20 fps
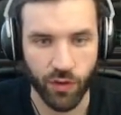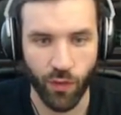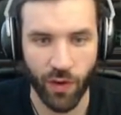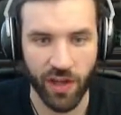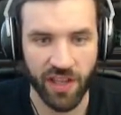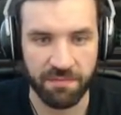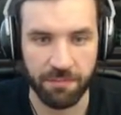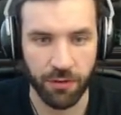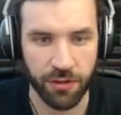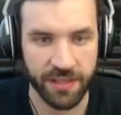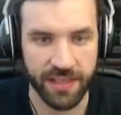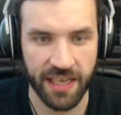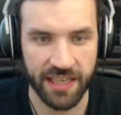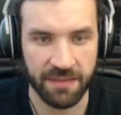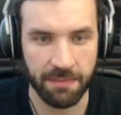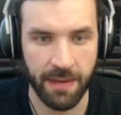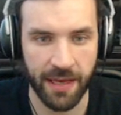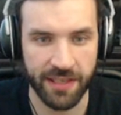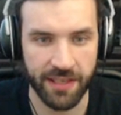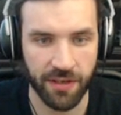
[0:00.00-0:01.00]

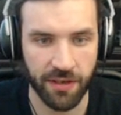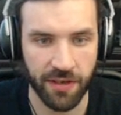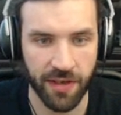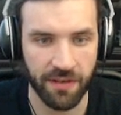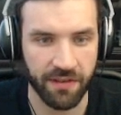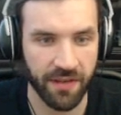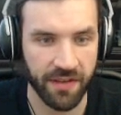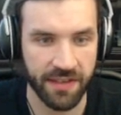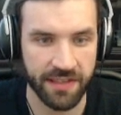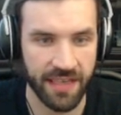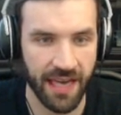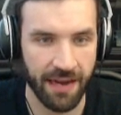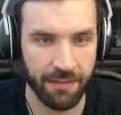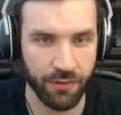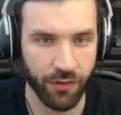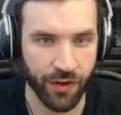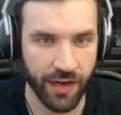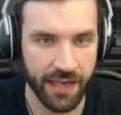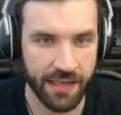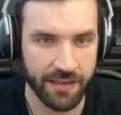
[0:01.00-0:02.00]
12% better with this
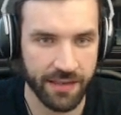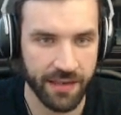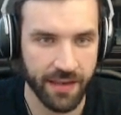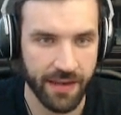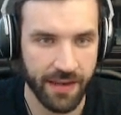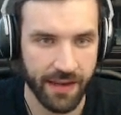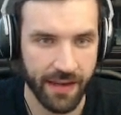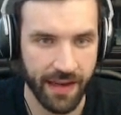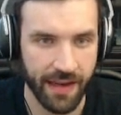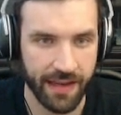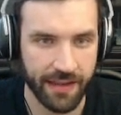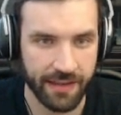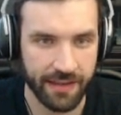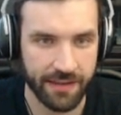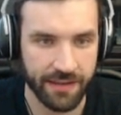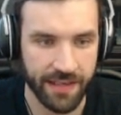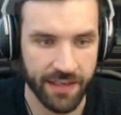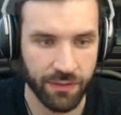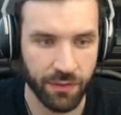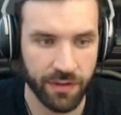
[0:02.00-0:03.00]
upgrade, and
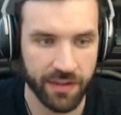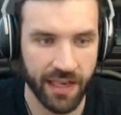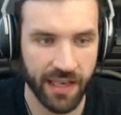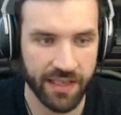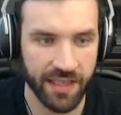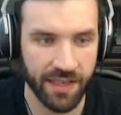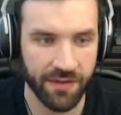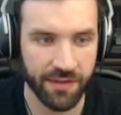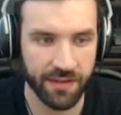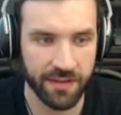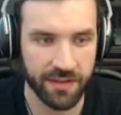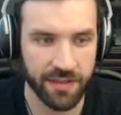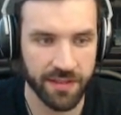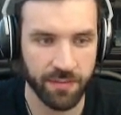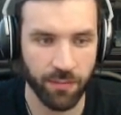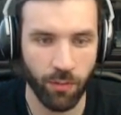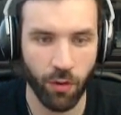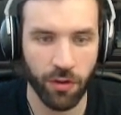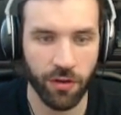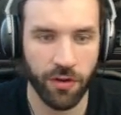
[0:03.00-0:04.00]
it will get even
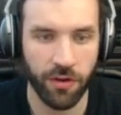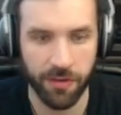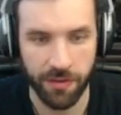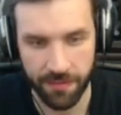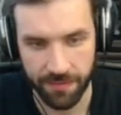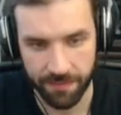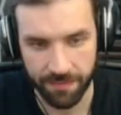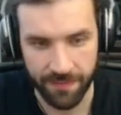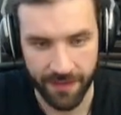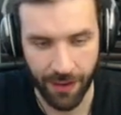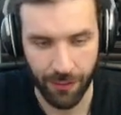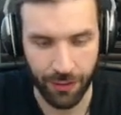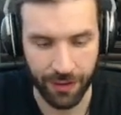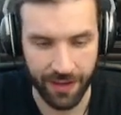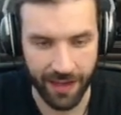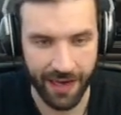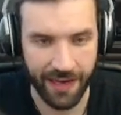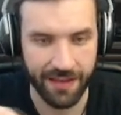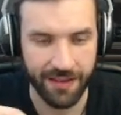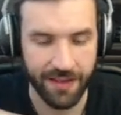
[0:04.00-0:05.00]
smaller down the
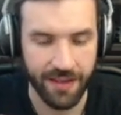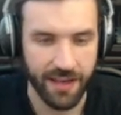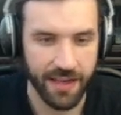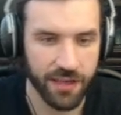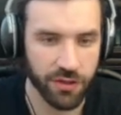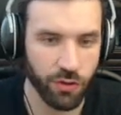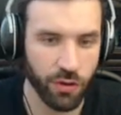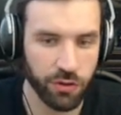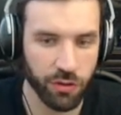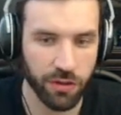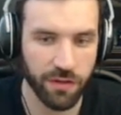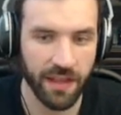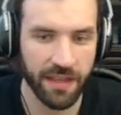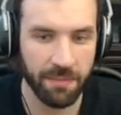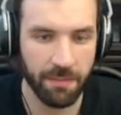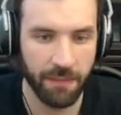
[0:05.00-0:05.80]
line, so it's not